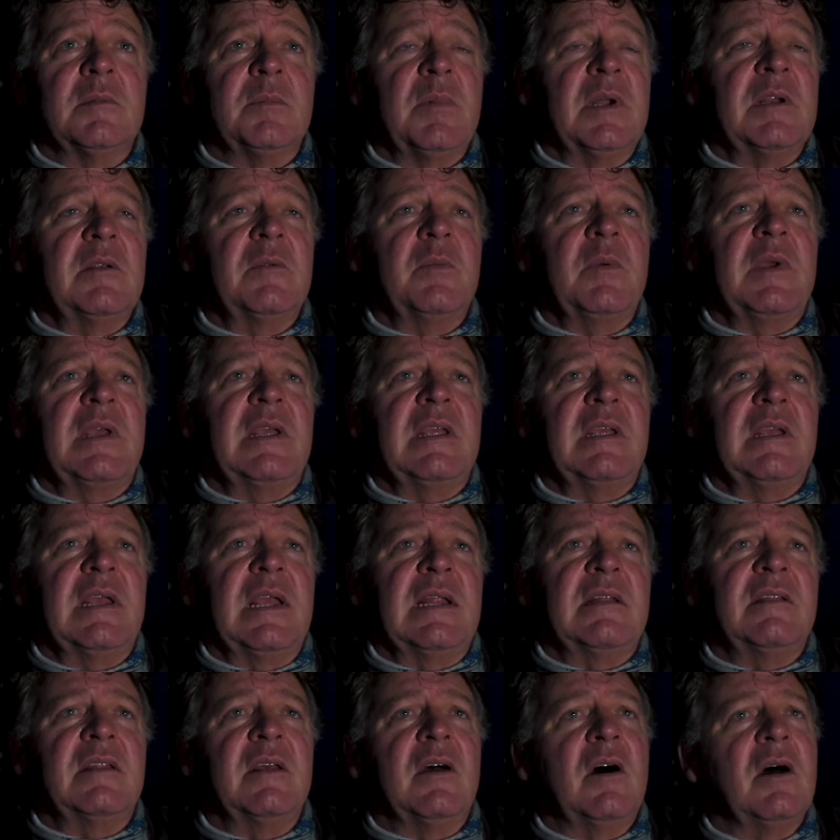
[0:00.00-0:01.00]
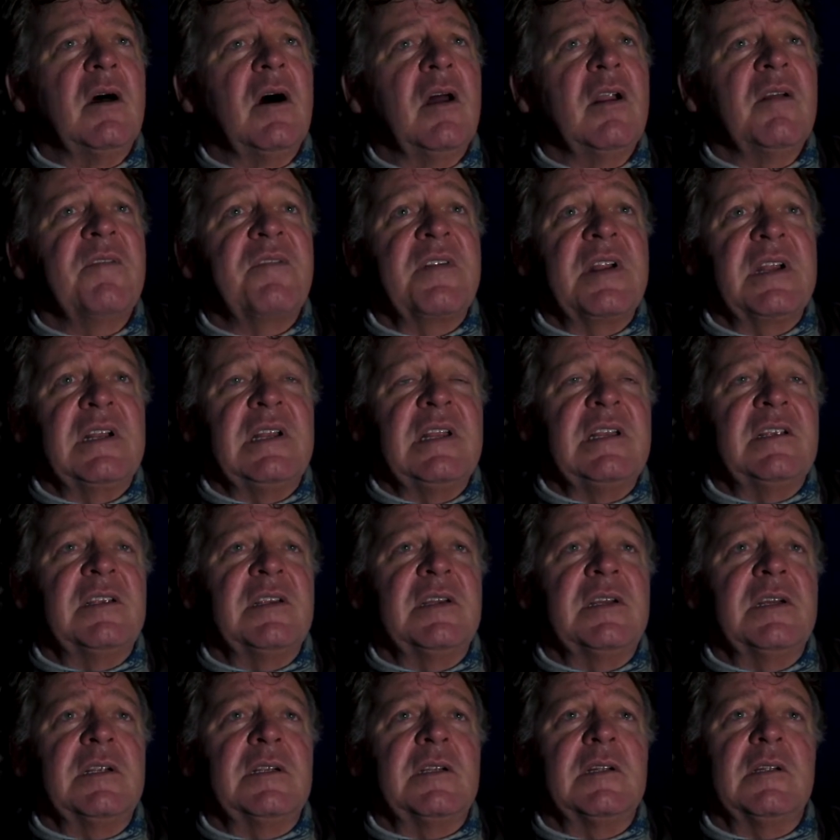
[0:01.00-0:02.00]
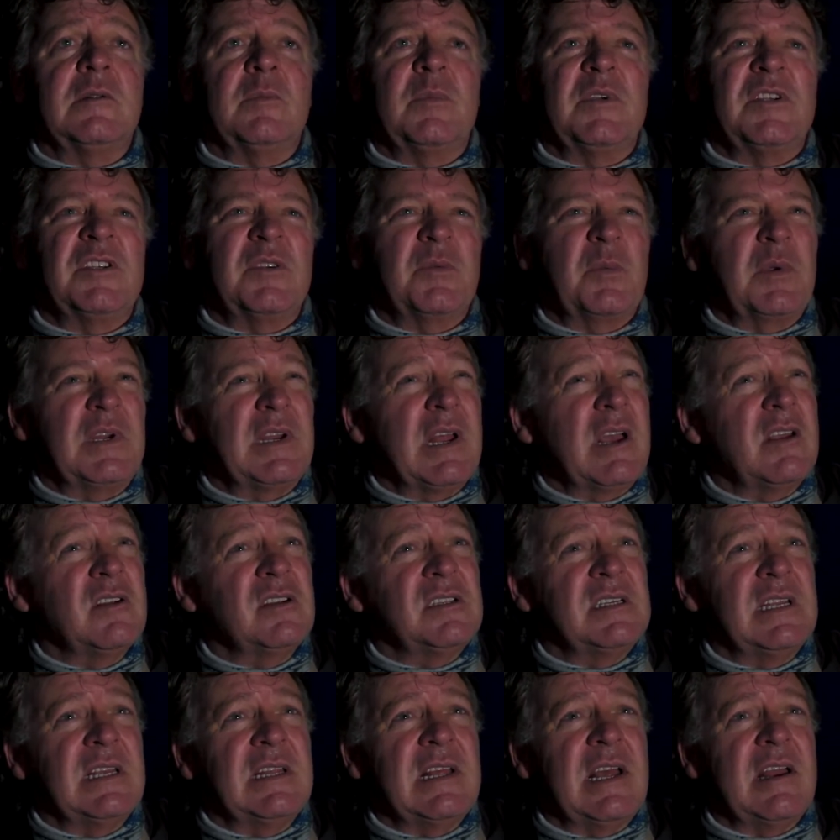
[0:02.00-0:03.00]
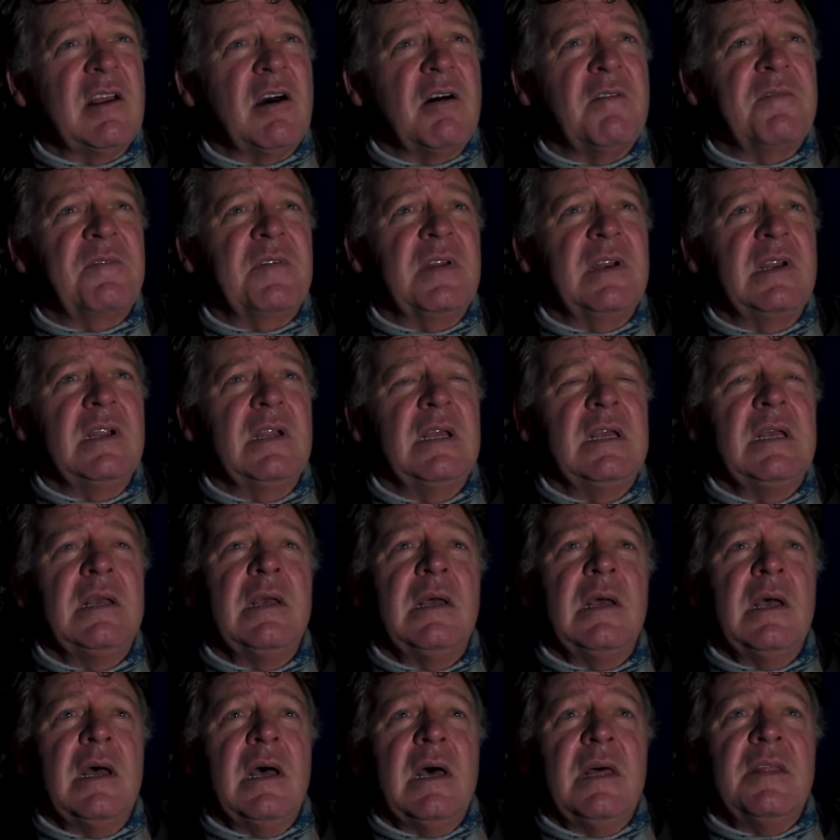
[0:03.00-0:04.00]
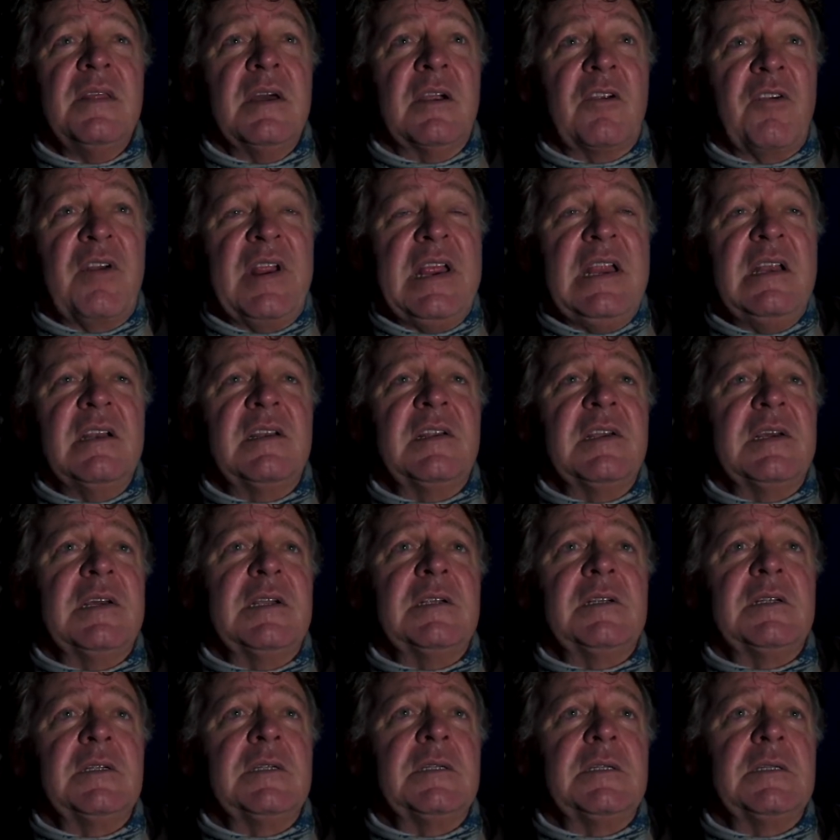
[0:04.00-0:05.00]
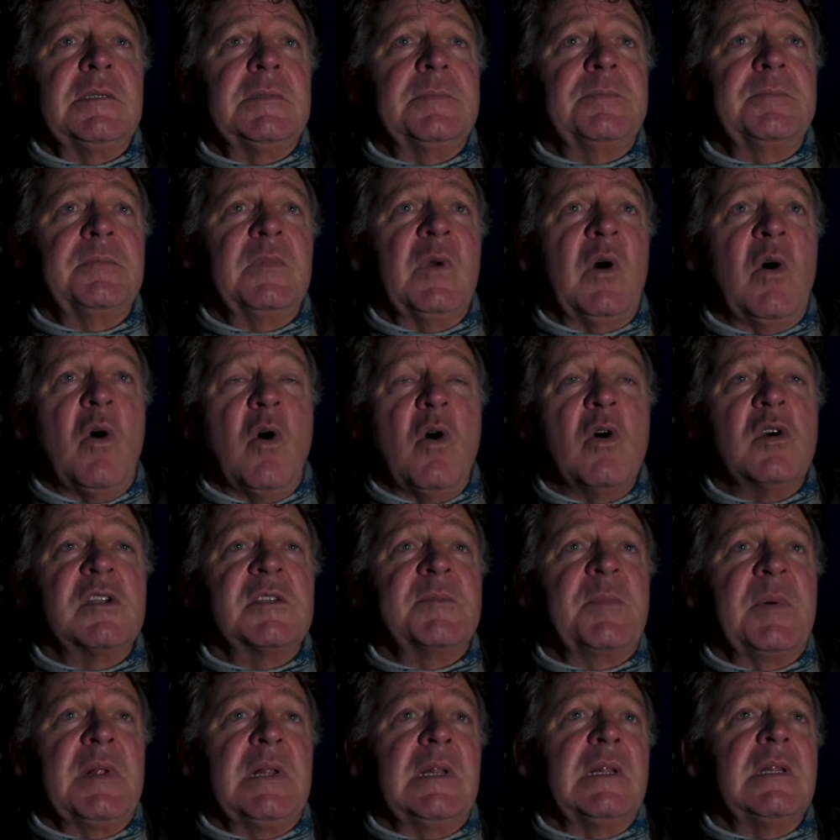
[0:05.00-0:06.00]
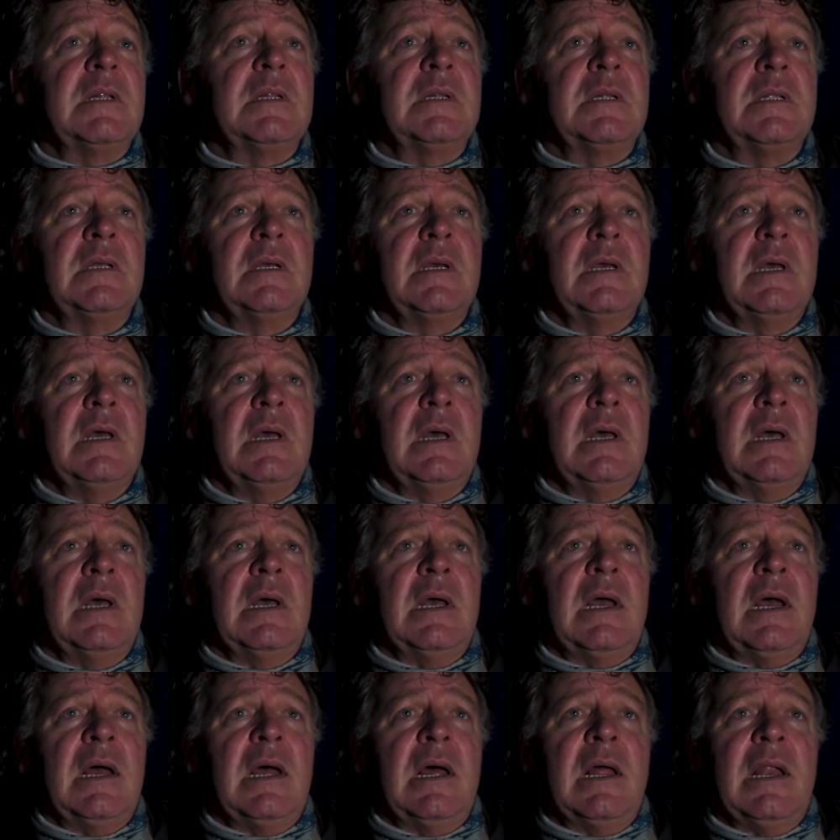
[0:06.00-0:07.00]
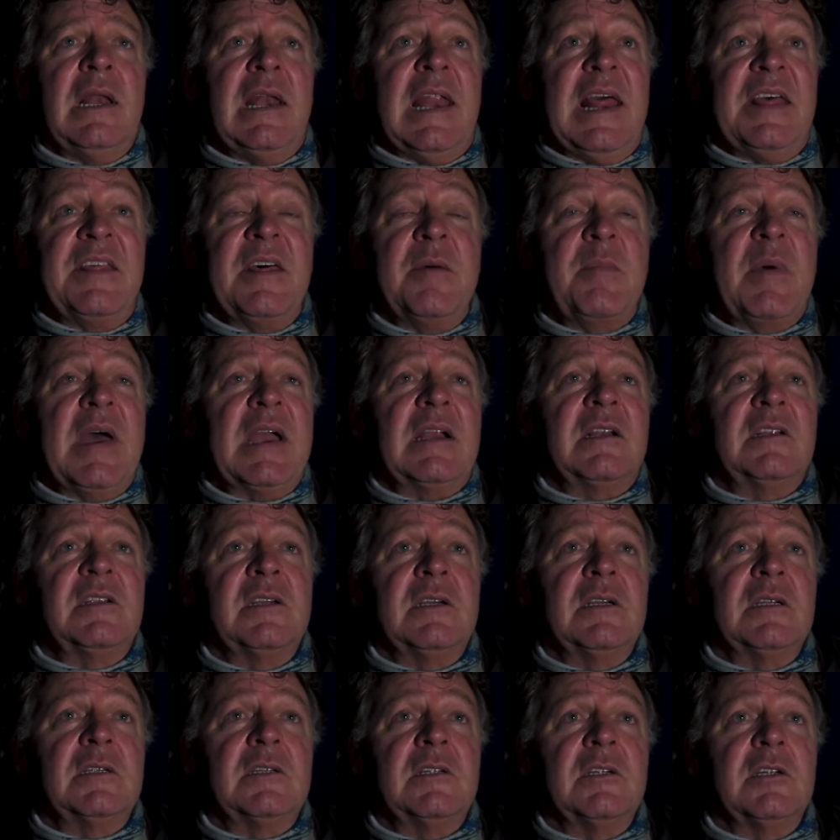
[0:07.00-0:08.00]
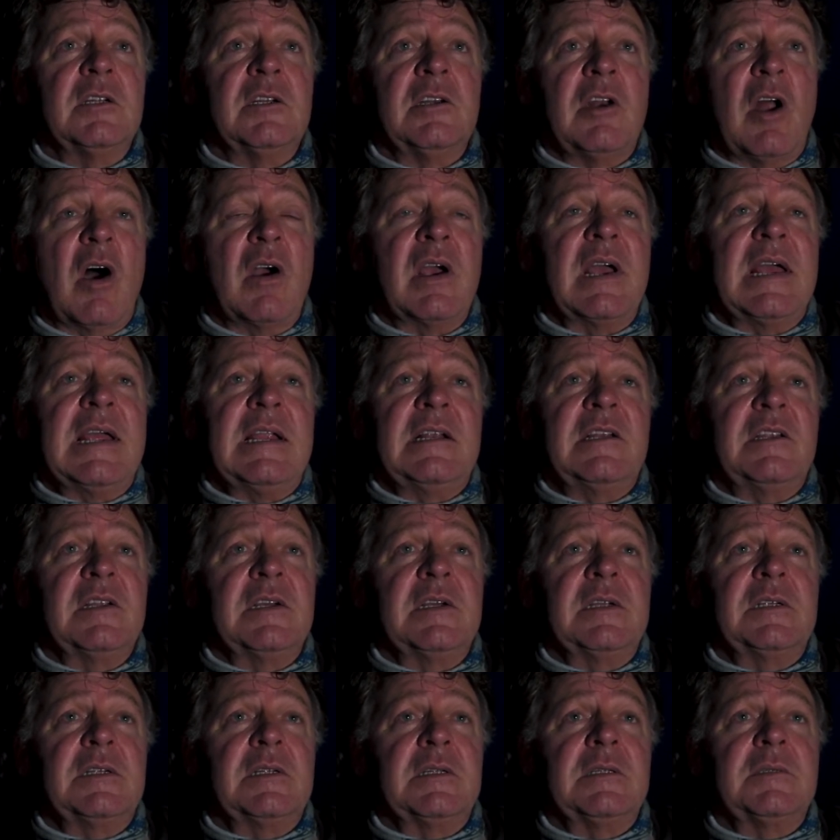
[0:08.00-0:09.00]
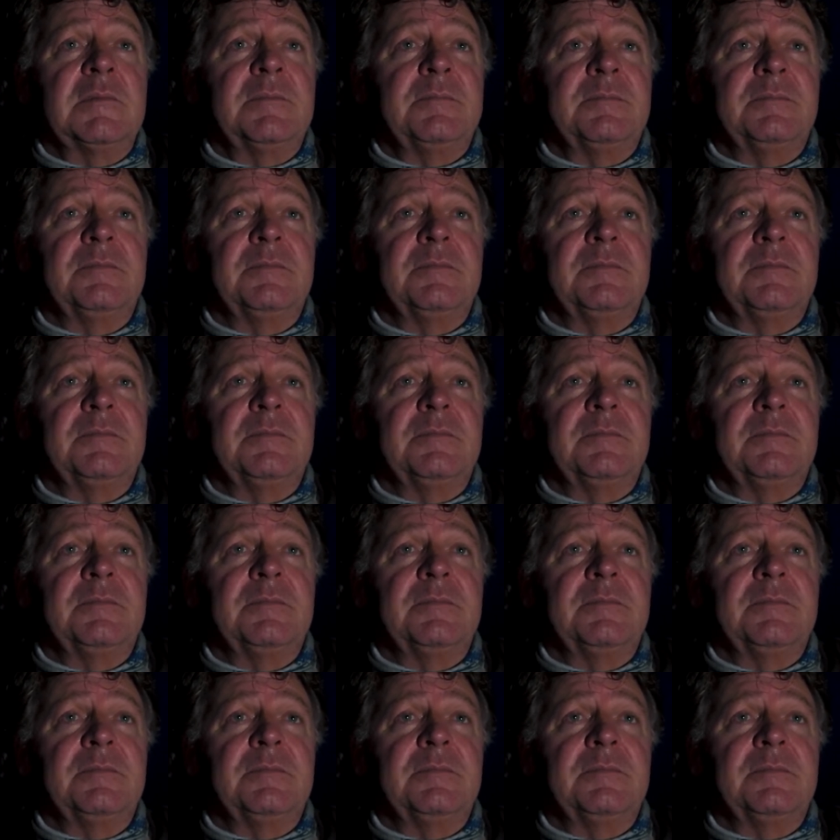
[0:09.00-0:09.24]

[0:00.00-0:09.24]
but we get the olive Ridley turtle, which we don't see that often, the green turtle, hawksbill, leatherback turtle, loggerhead turtle,